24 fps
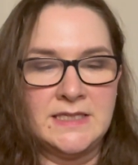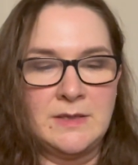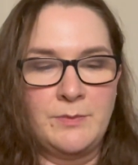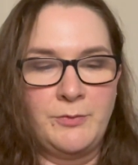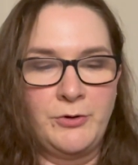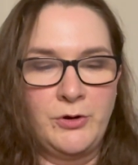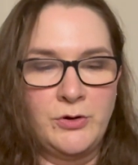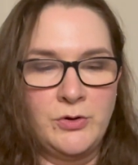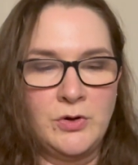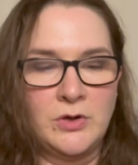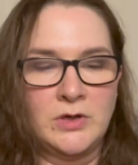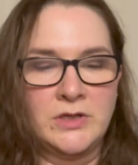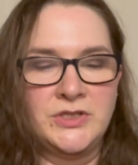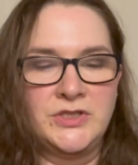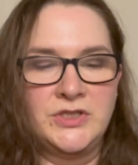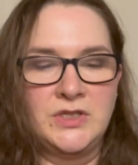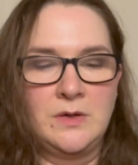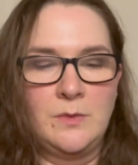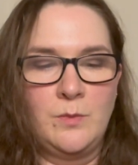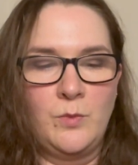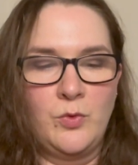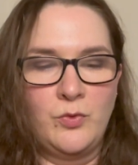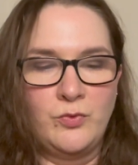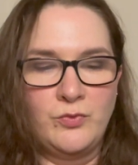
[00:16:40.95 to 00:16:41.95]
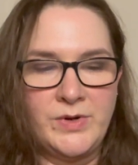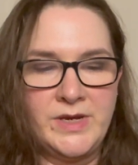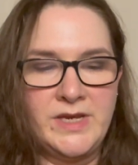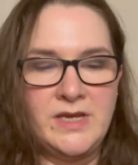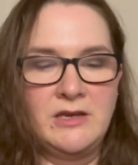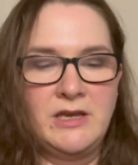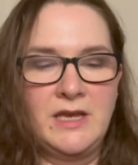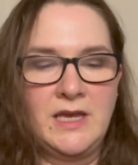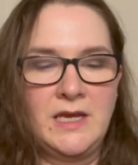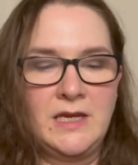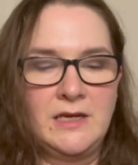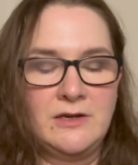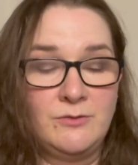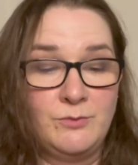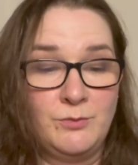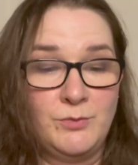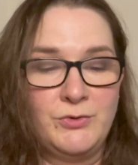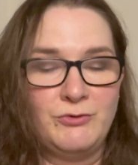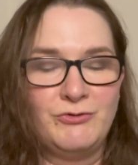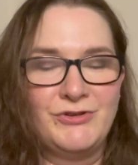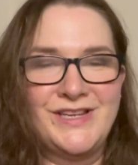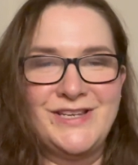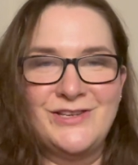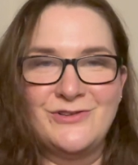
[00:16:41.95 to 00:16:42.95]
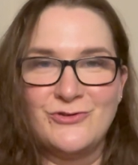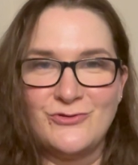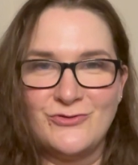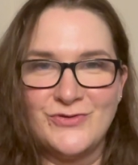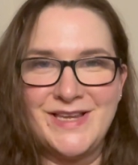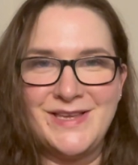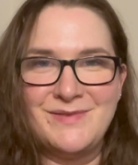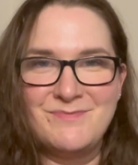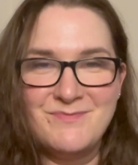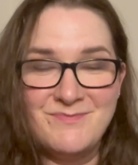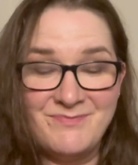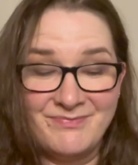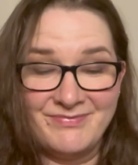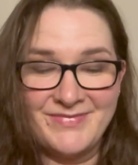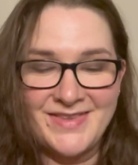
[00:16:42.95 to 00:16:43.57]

the Pro Collagen Marine Cream,